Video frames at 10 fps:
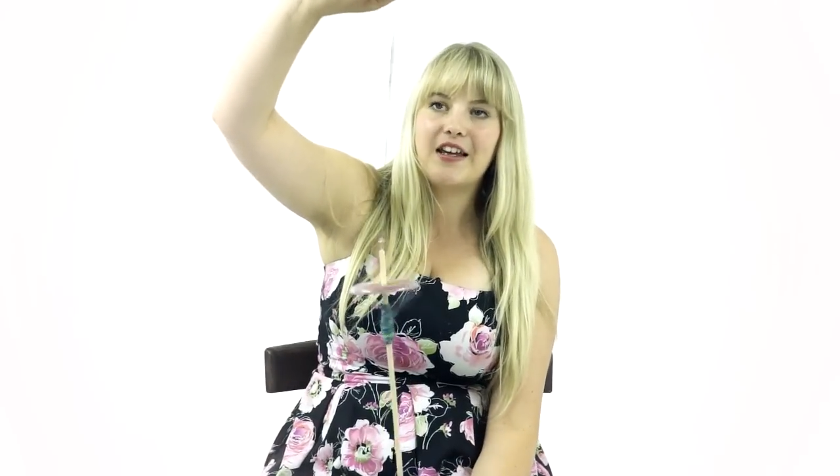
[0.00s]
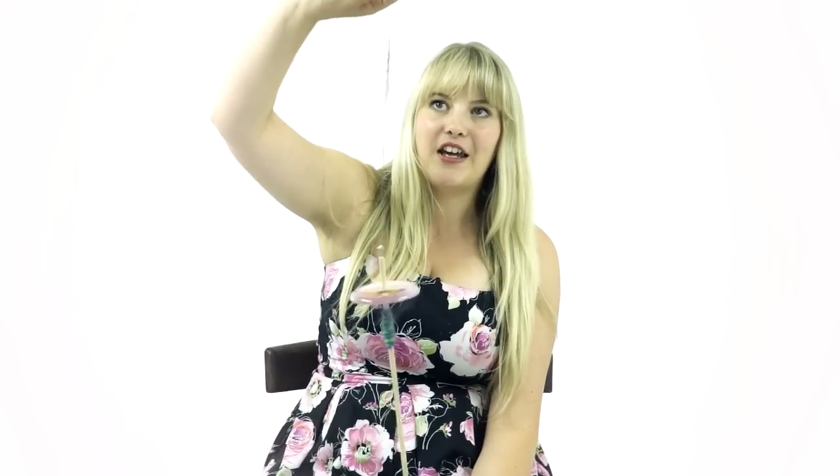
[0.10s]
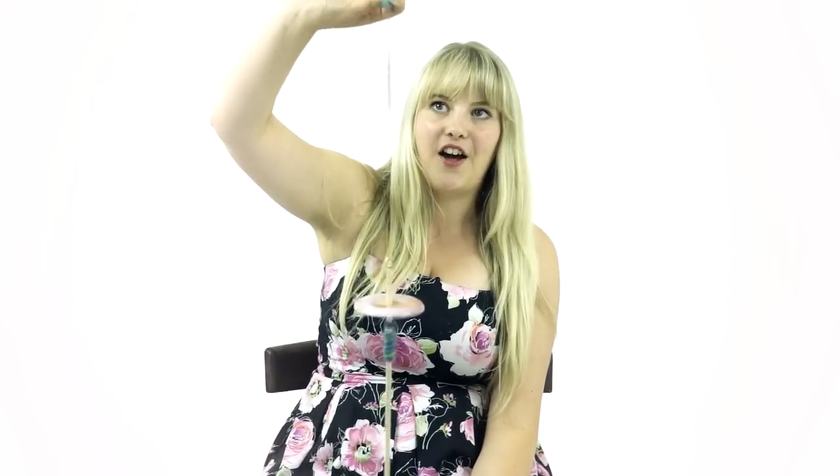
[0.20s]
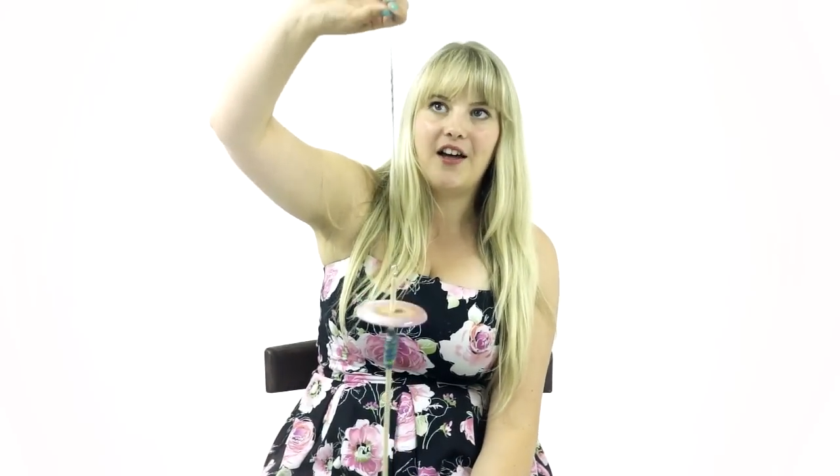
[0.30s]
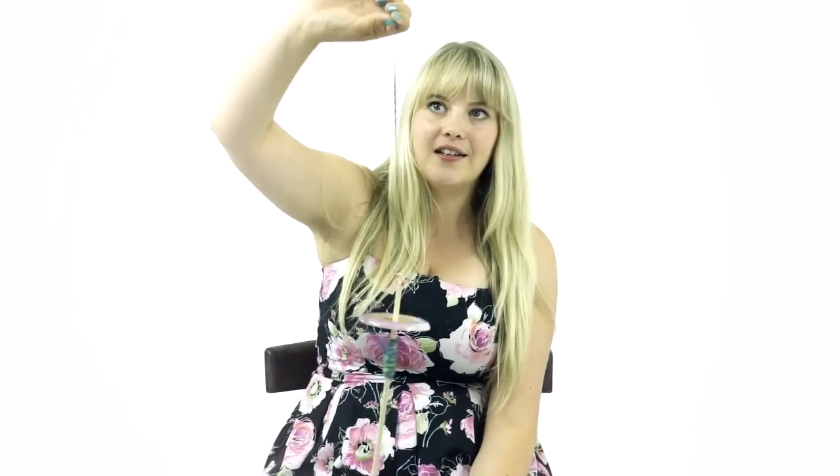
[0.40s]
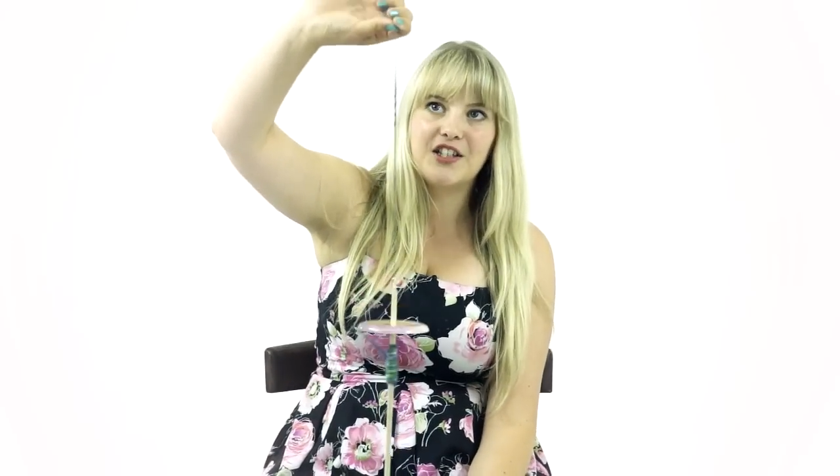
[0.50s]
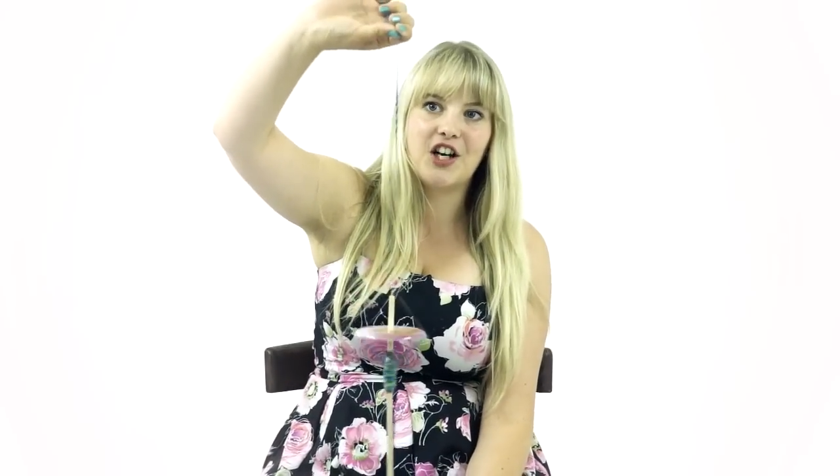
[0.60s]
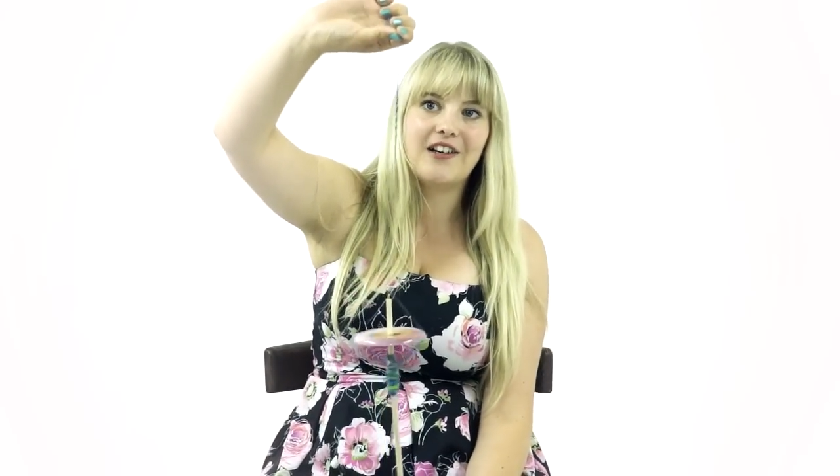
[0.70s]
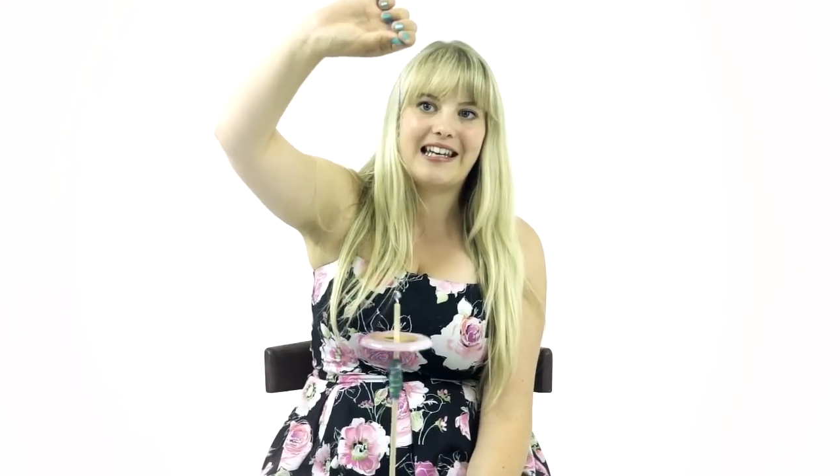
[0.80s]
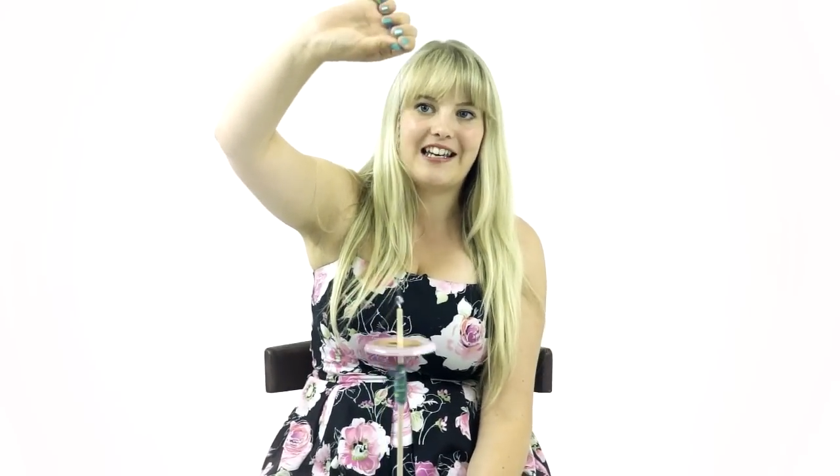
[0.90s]
yarn, a
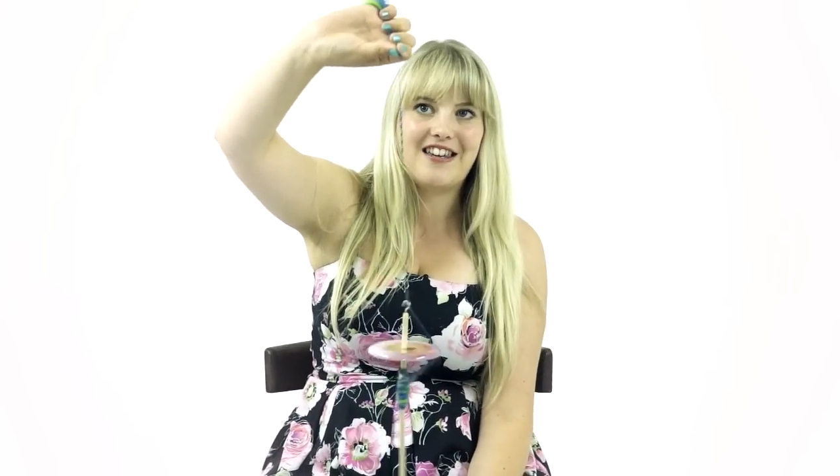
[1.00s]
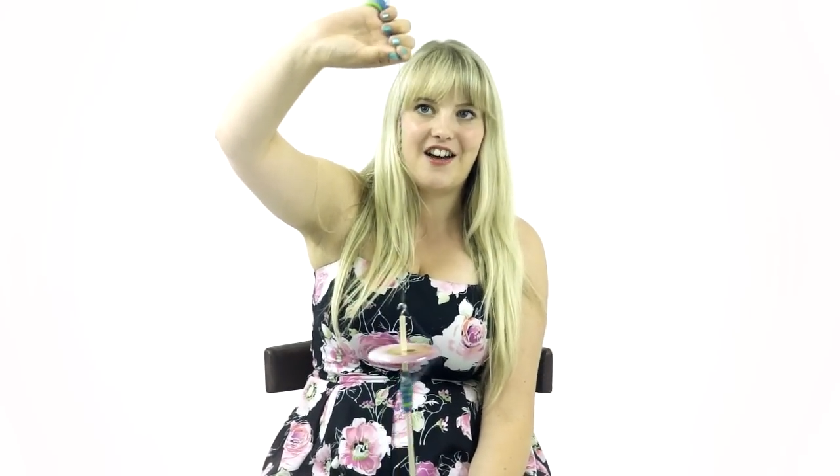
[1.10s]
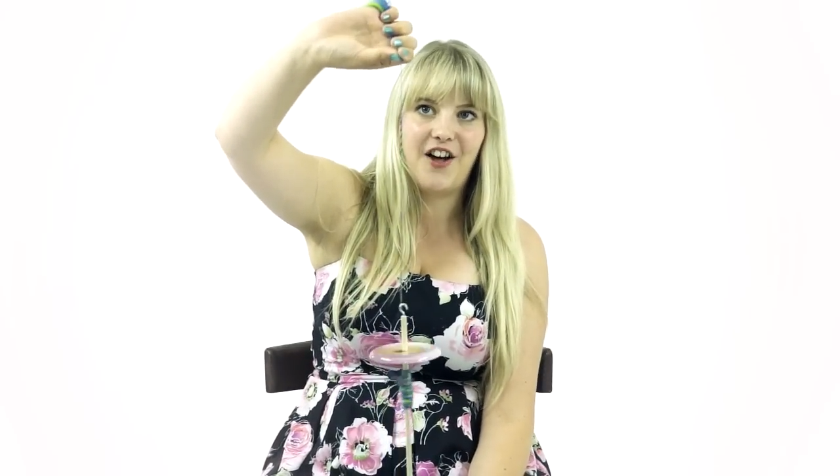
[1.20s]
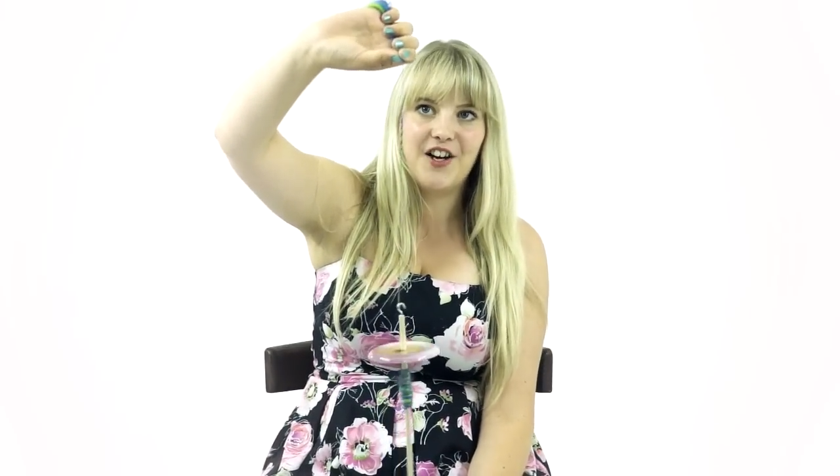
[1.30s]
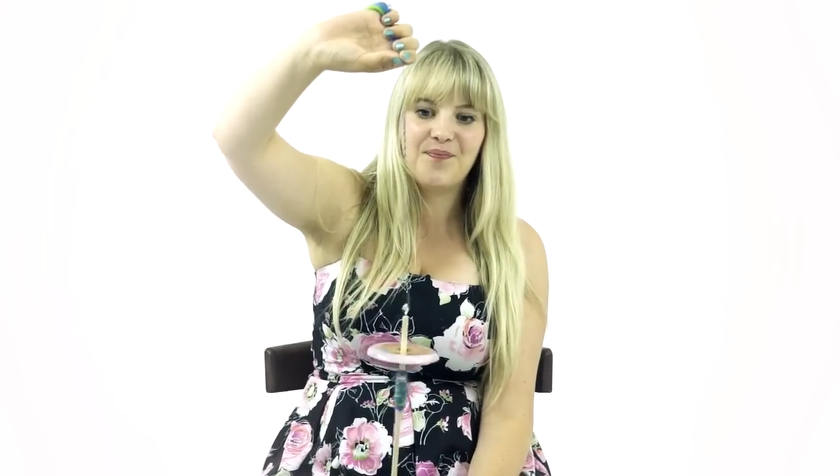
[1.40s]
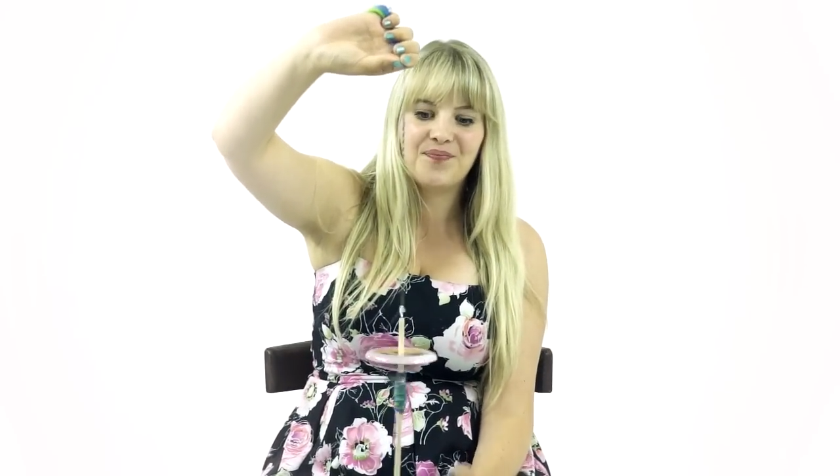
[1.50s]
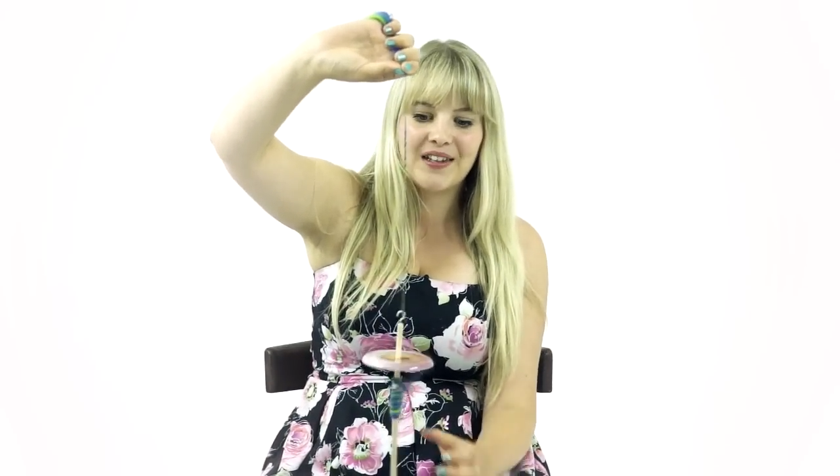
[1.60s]
chunkier yarn,